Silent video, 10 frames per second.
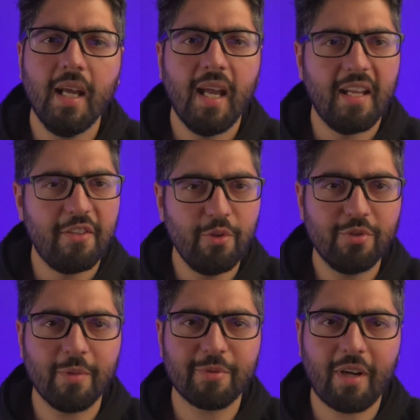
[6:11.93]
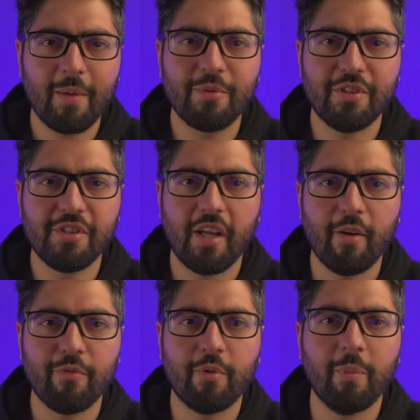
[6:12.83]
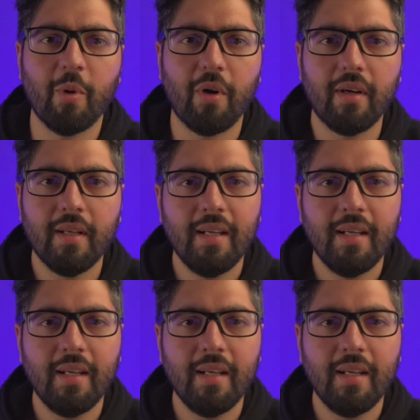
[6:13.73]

and do subscribe to the channel for more.